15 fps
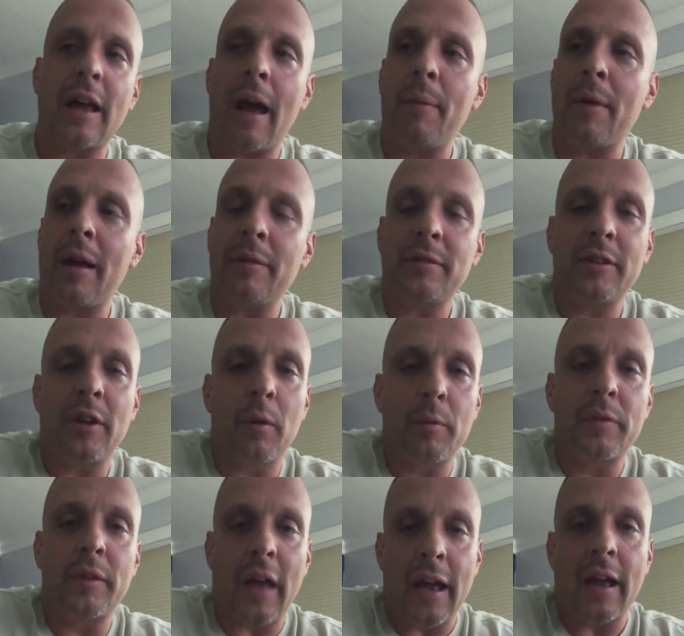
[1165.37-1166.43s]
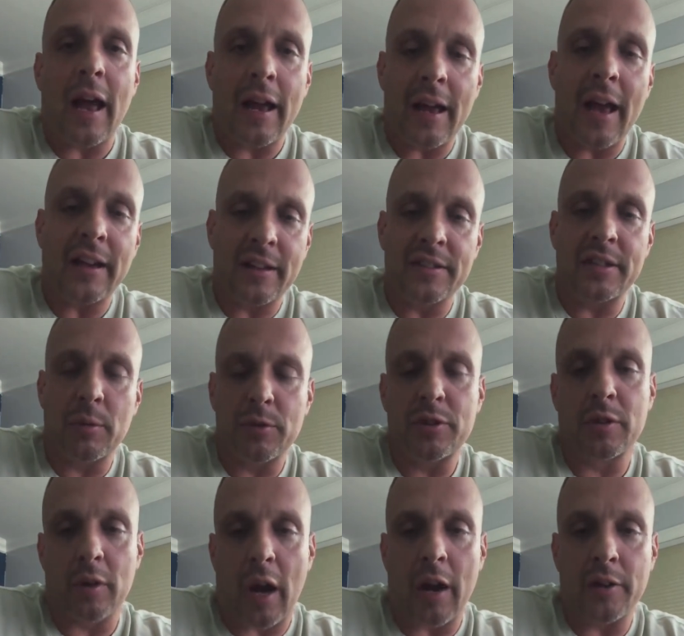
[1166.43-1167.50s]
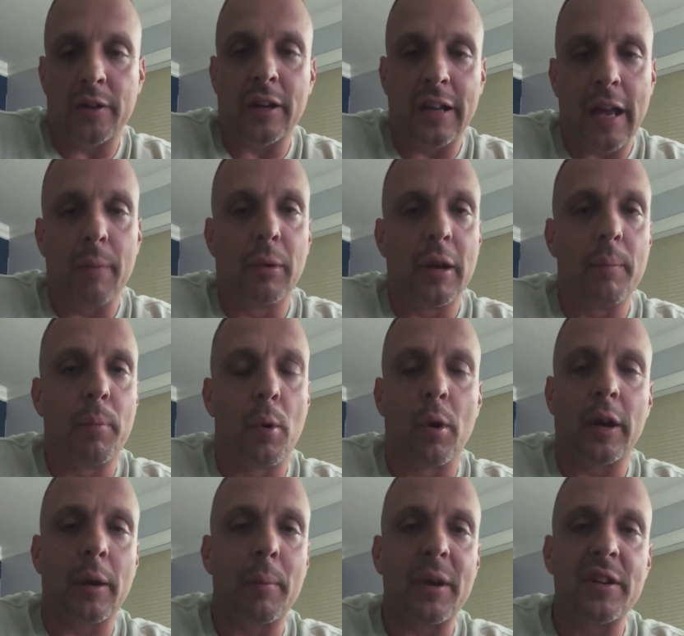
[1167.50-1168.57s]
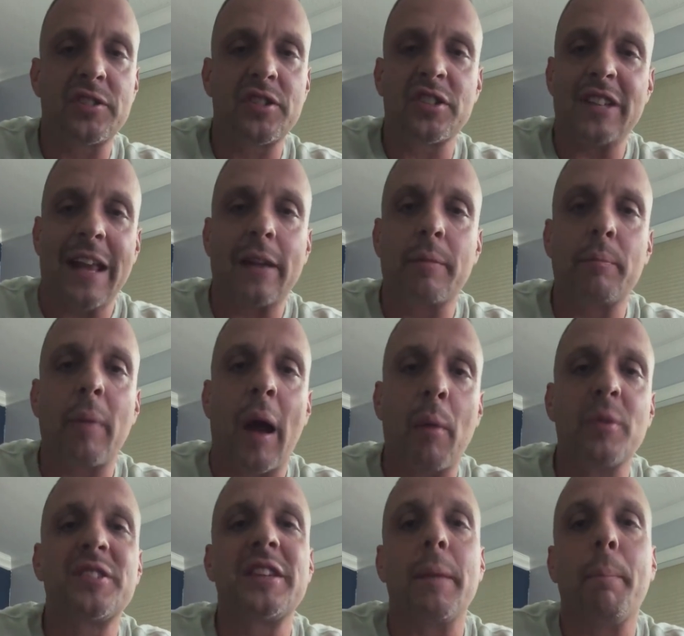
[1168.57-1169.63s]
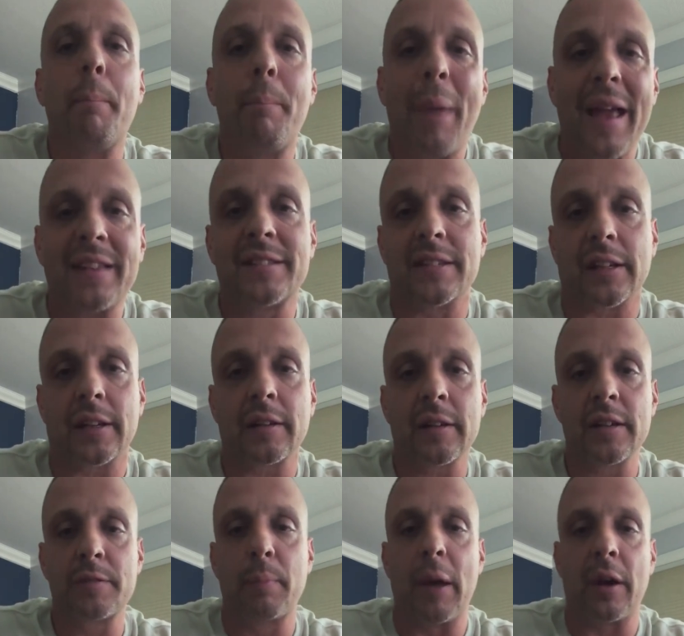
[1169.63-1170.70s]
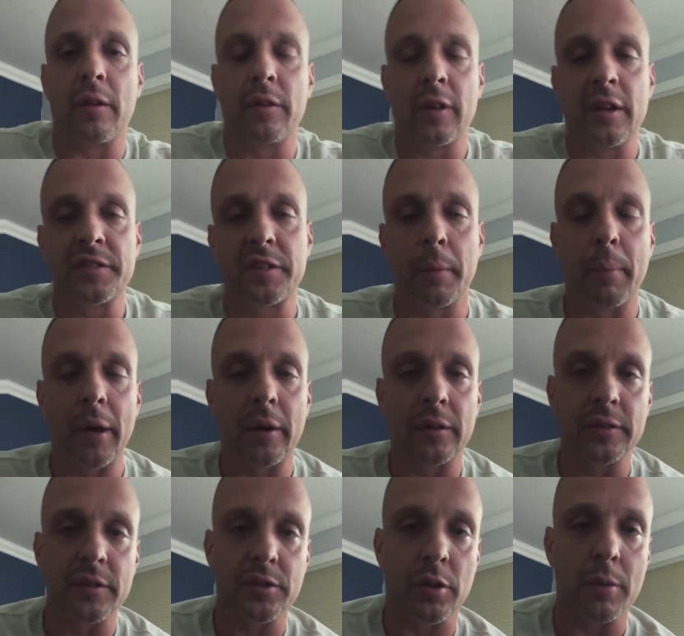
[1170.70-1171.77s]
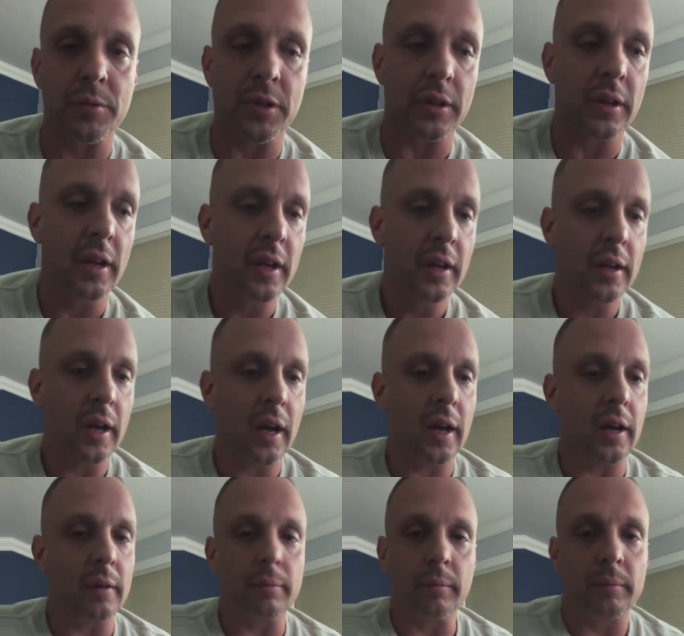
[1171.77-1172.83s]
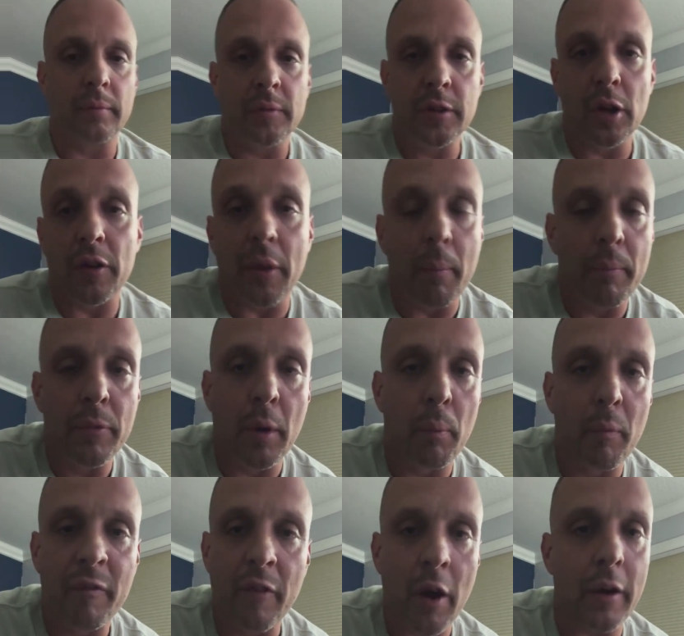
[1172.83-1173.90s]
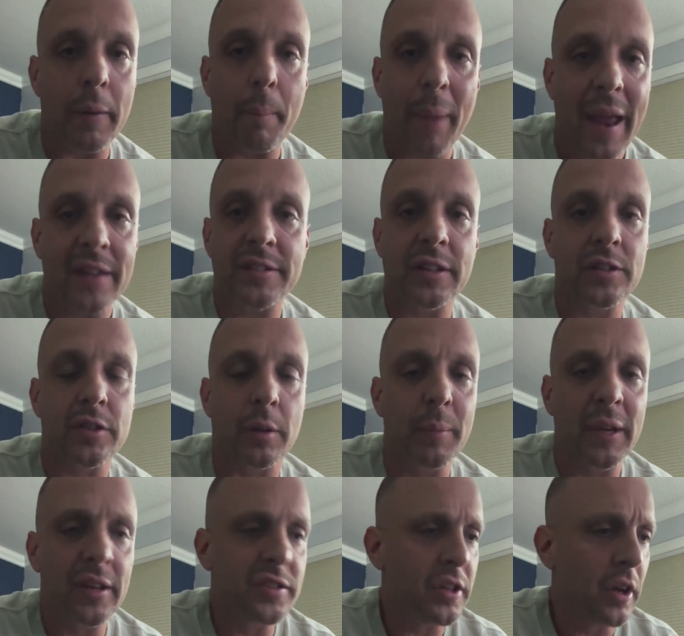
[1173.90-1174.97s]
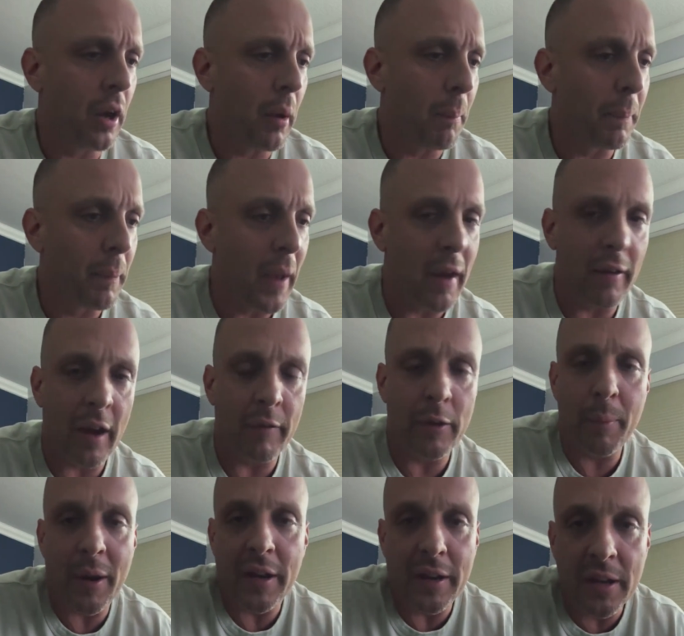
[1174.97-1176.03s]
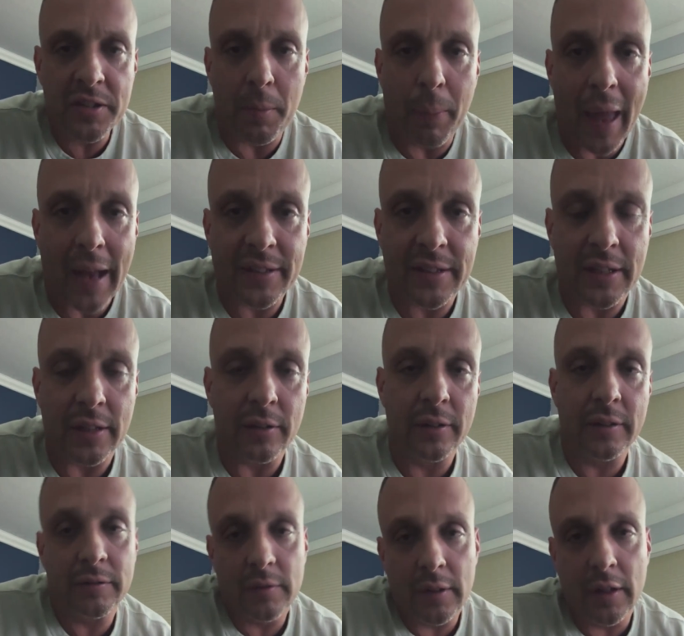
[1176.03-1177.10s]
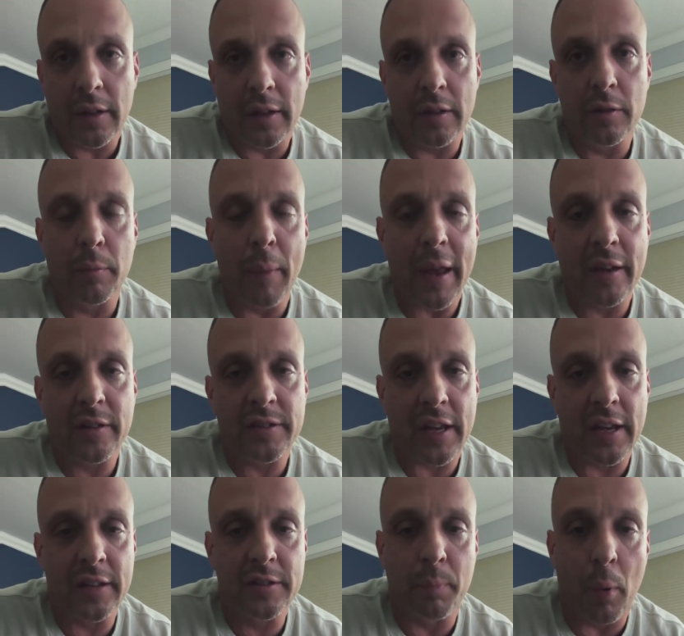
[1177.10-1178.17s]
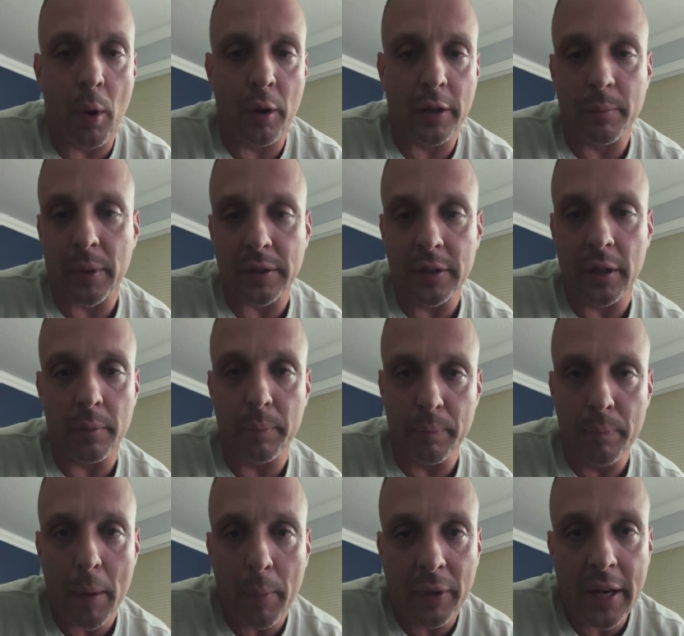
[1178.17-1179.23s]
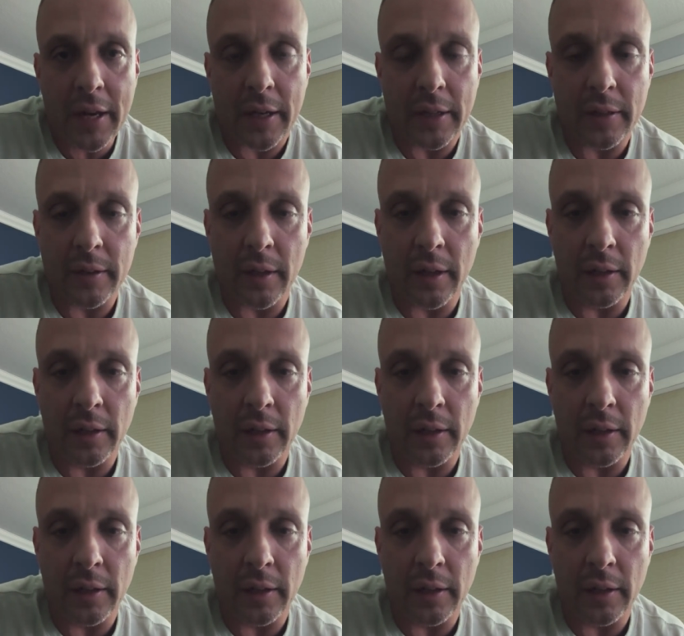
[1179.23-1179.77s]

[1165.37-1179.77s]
I can see how you could label it boring, but it's just like, I would say basic. It's better is the better description. The very basic, sure, because everybody needs a black tea. You may say it's boring, but people need it.